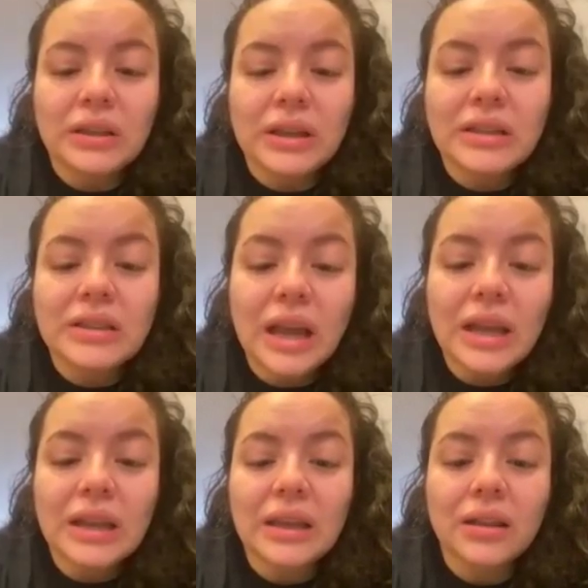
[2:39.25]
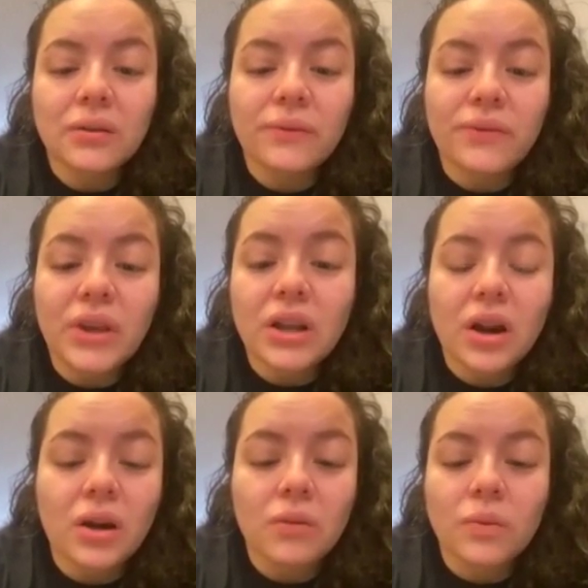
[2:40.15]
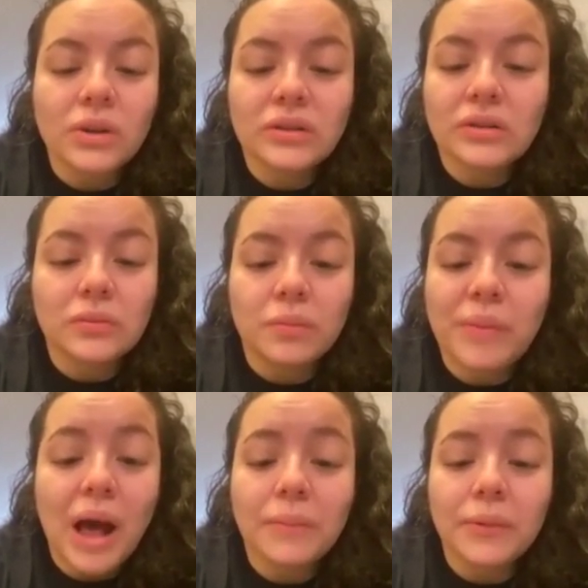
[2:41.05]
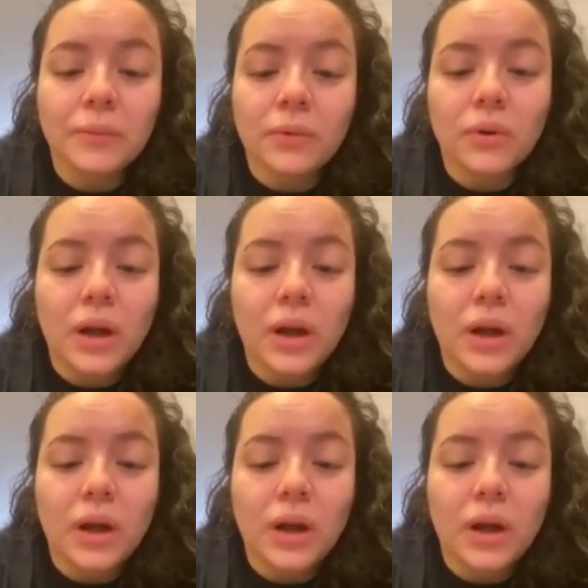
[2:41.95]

the anxiety and the fear was palpable.